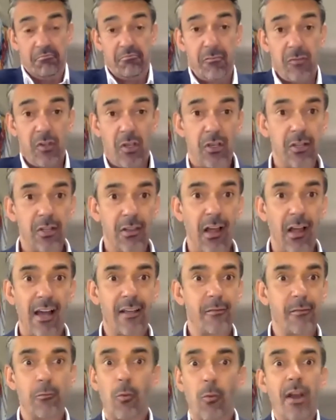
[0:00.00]
You could like
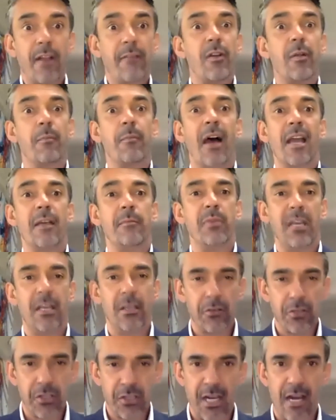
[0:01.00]
whatever it may be.
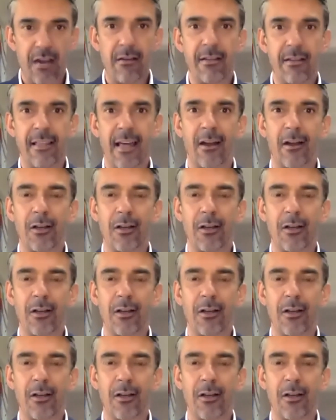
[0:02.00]
You're sharing that.